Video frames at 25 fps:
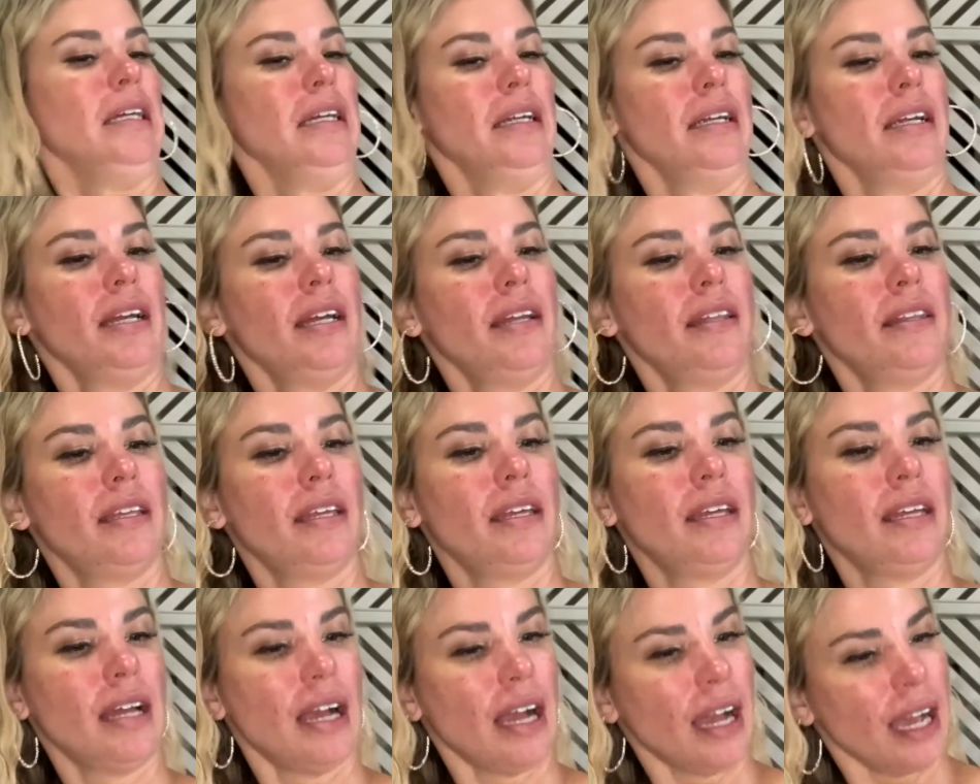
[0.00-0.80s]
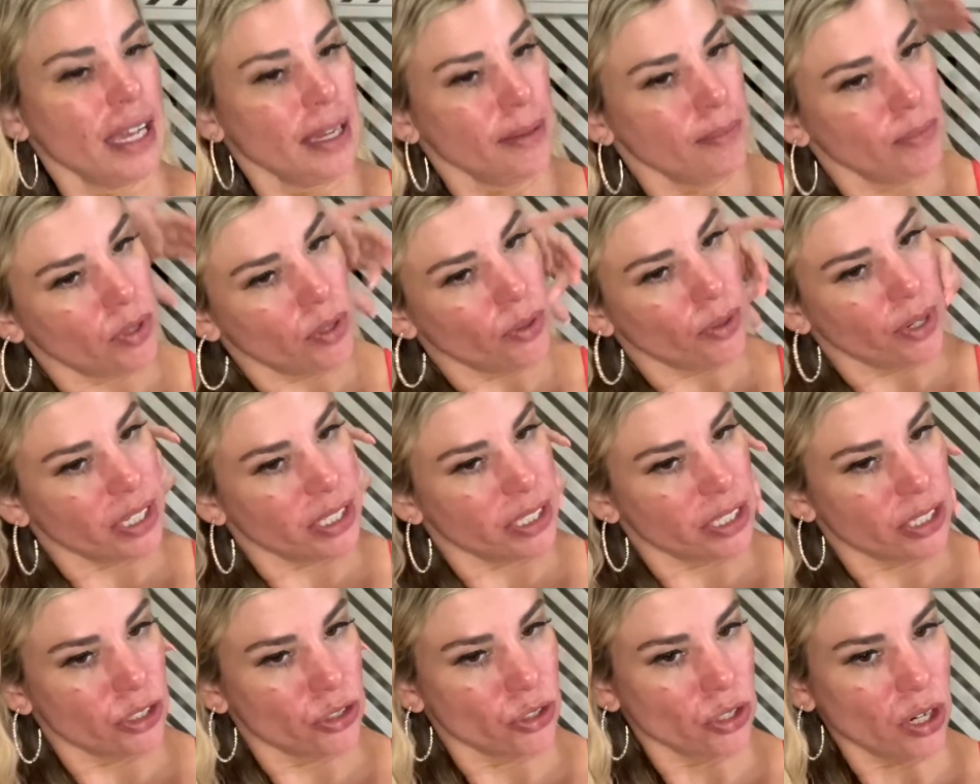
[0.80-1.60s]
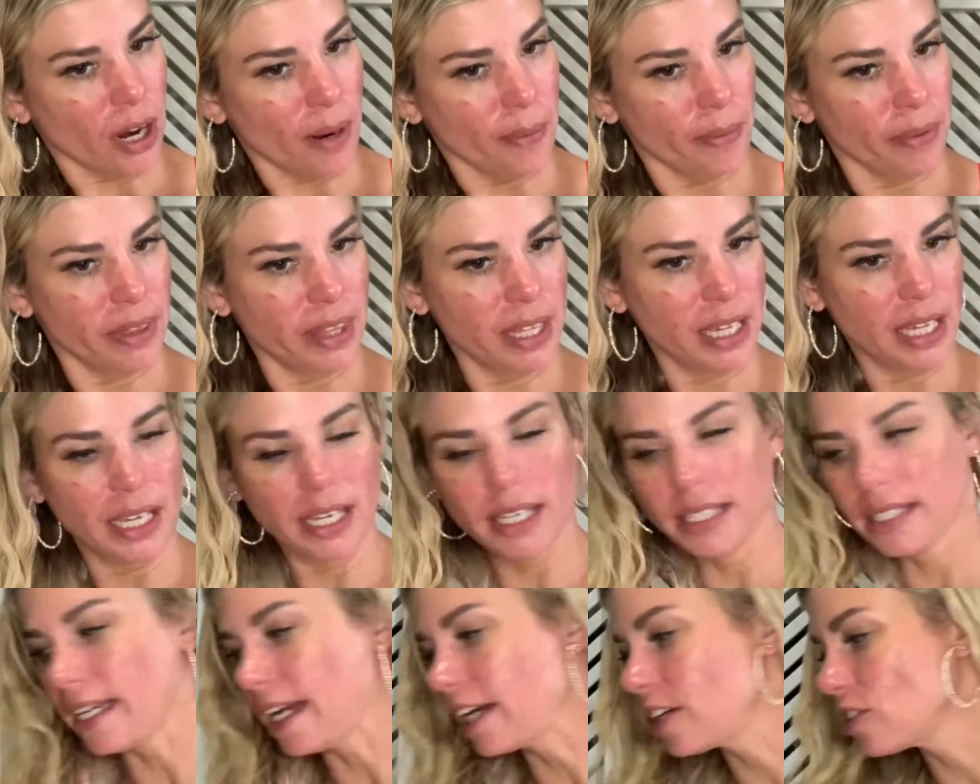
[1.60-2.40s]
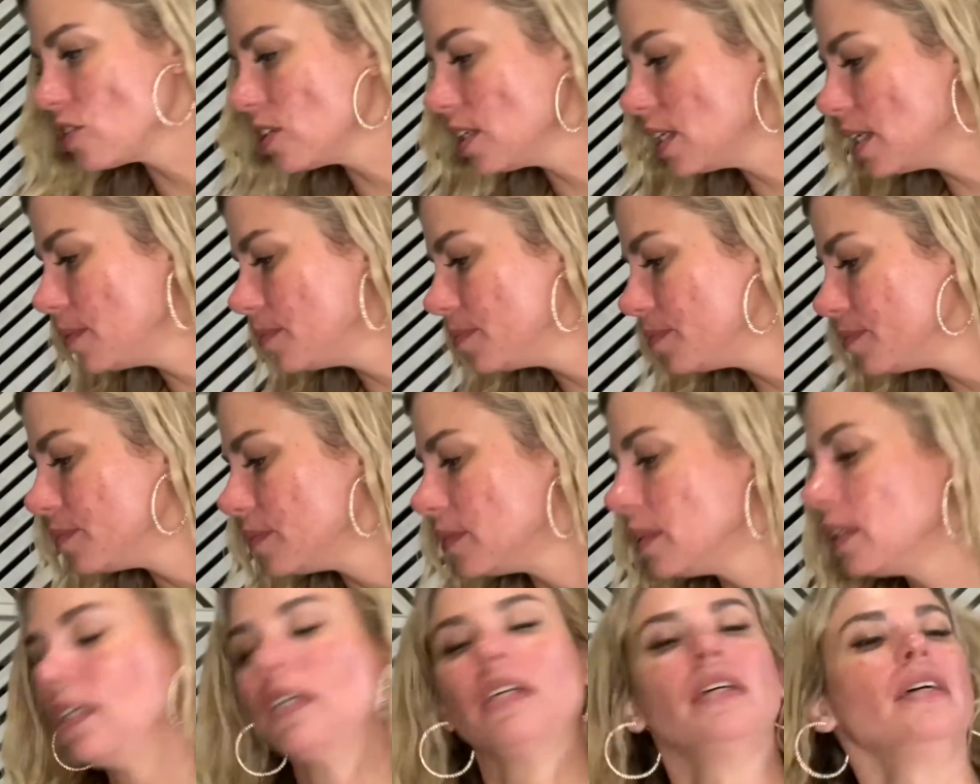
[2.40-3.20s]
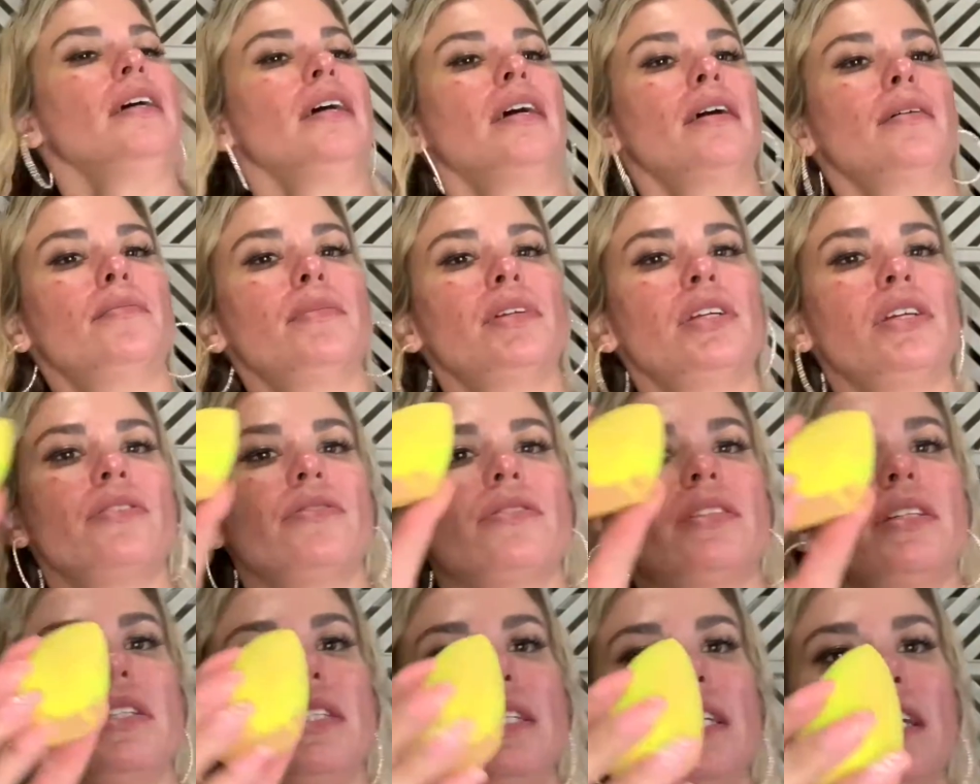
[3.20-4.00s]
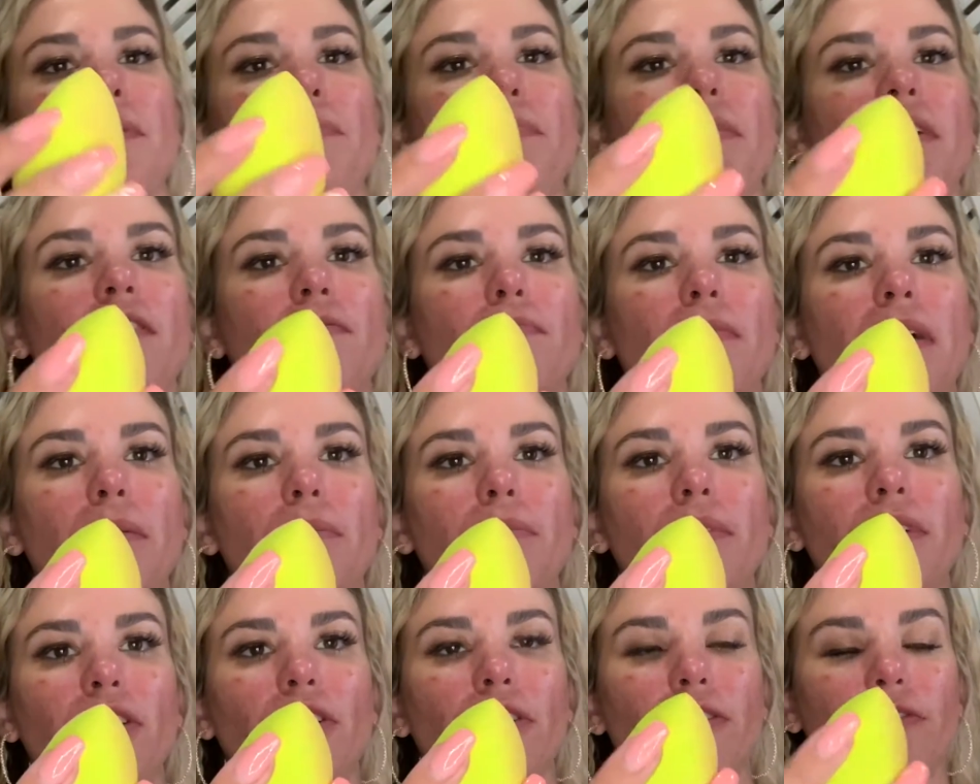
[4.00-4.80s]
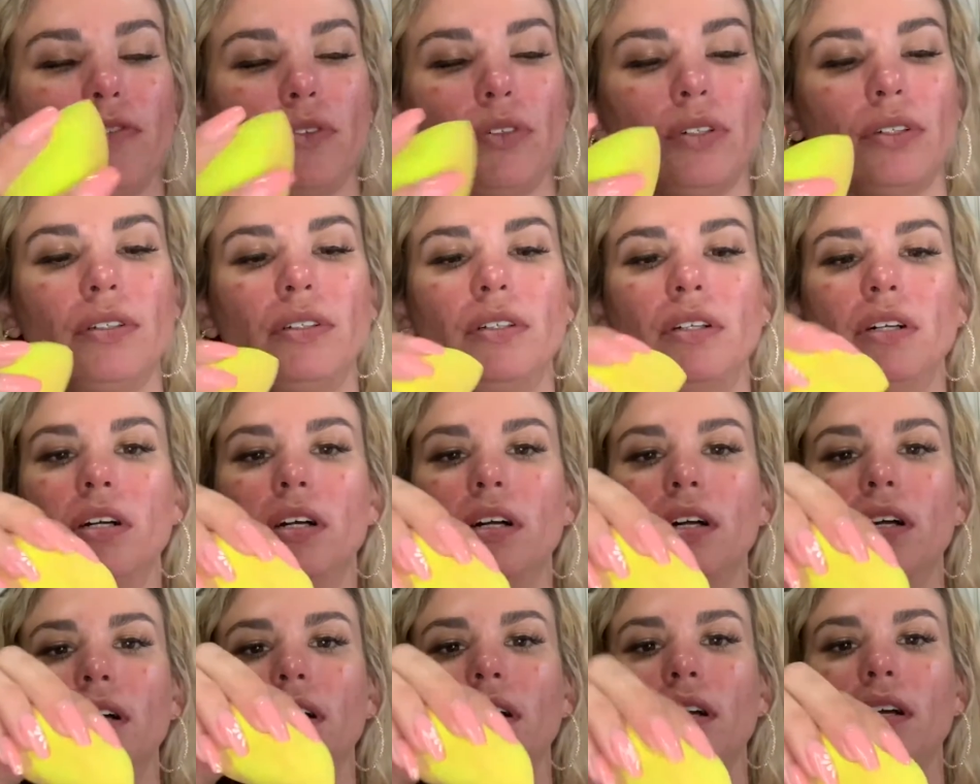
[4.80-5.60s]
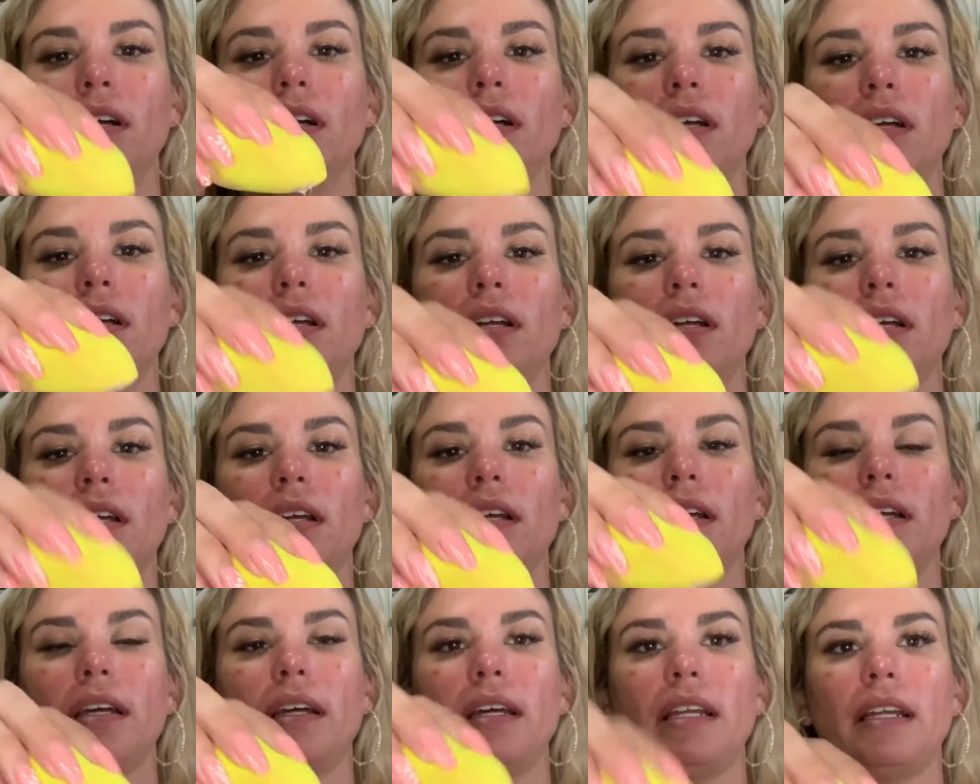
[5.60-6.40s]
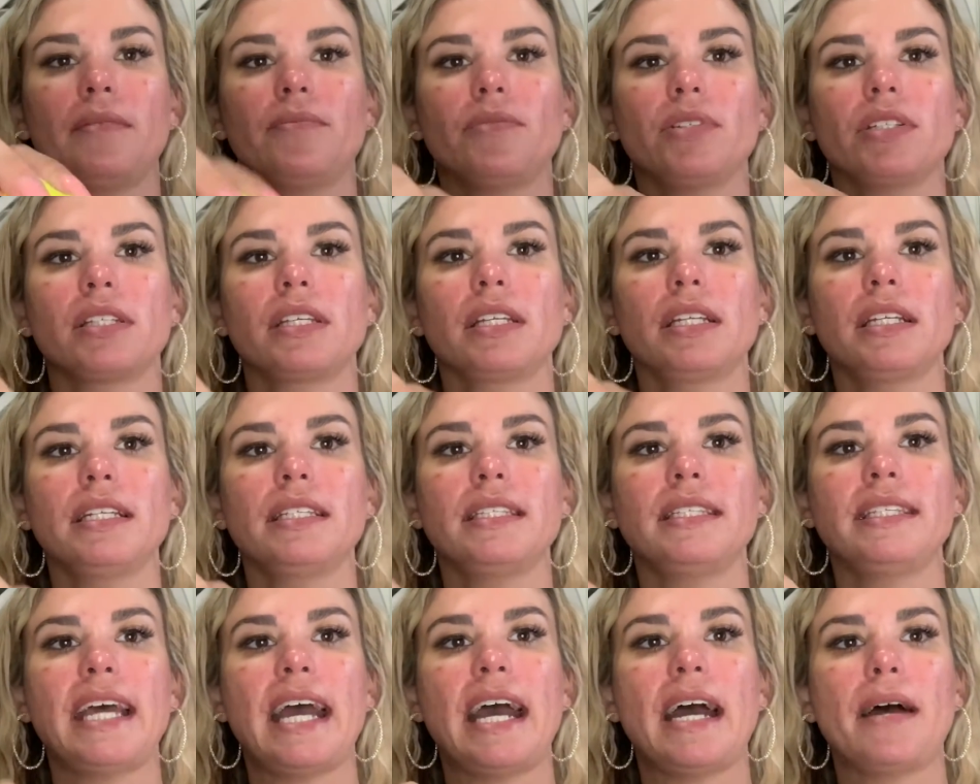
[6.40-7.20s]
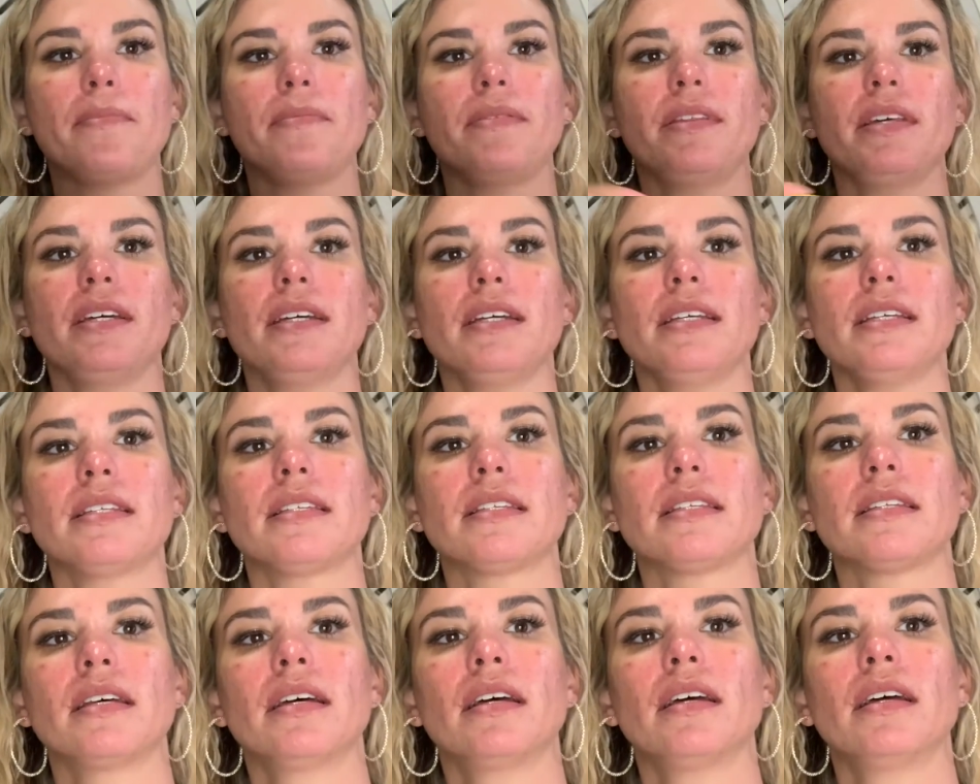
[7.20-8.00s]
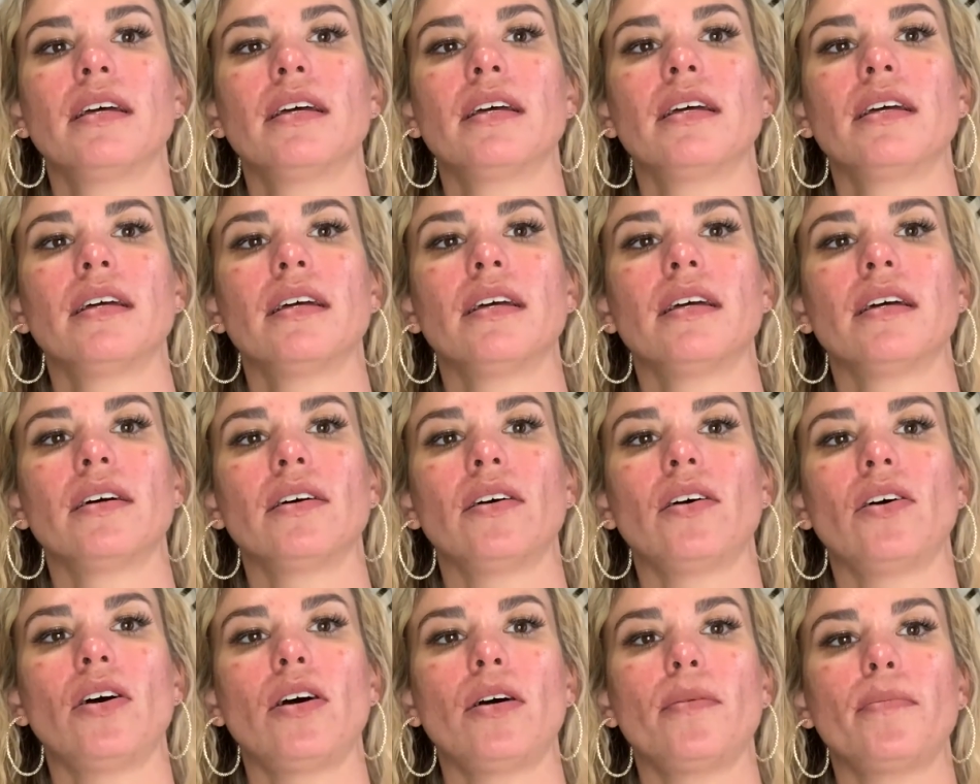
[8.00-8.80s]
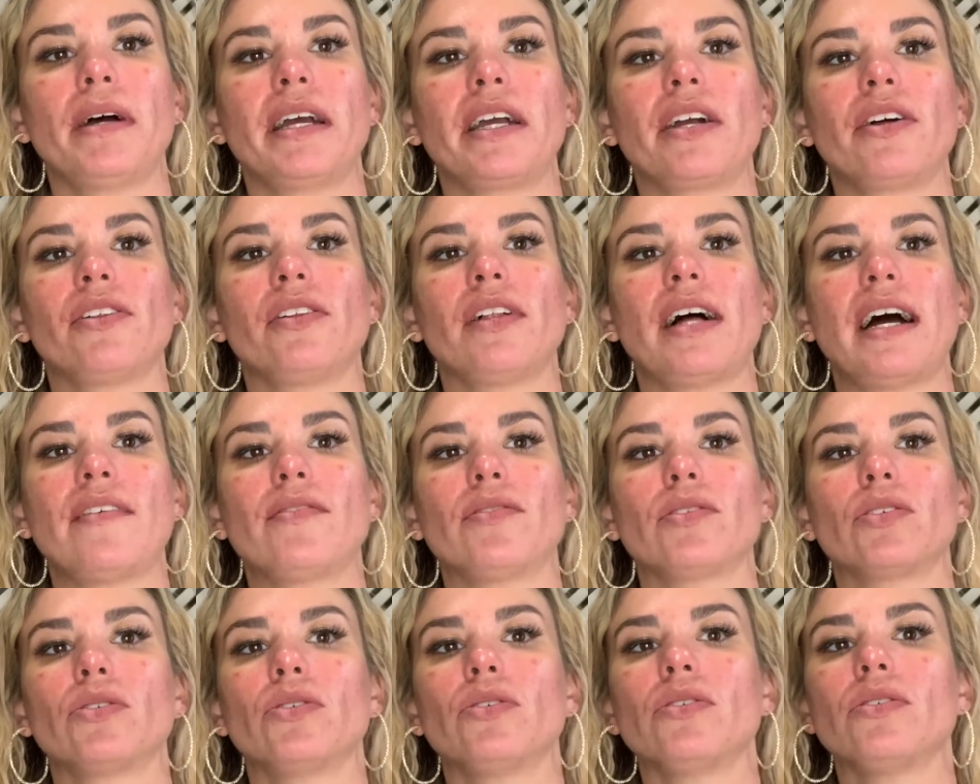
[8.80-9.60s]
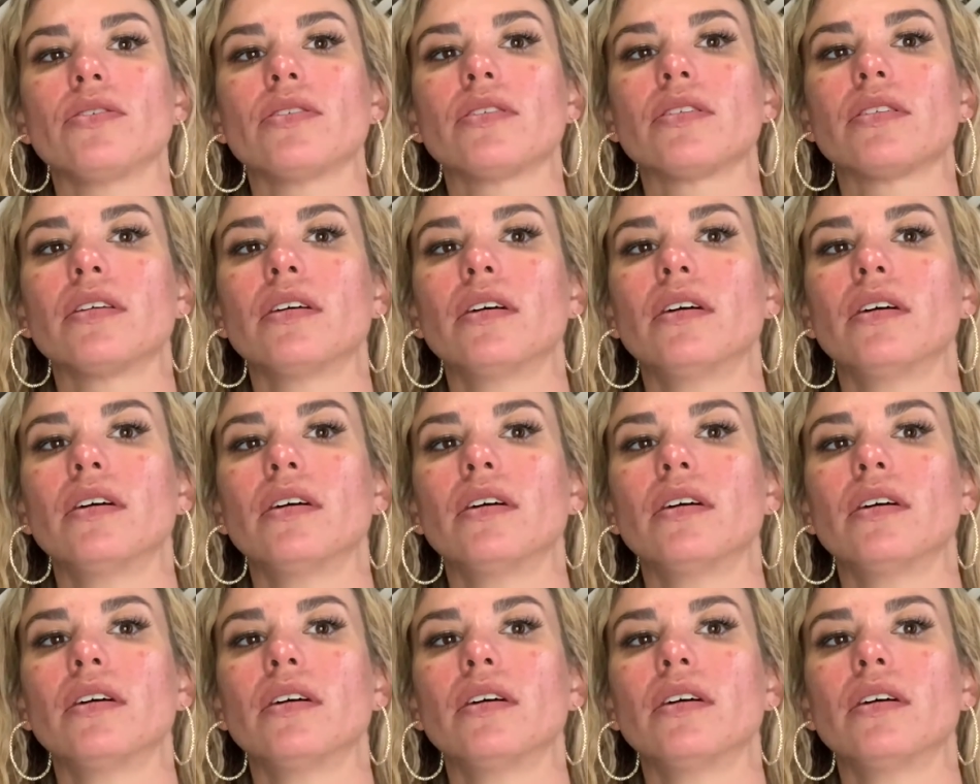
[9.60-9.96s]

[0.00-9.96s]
And then I'm going to drop these. Actually, I'm going to use the tip of my Blenderful, and I'm just going to dab this on my clavicles.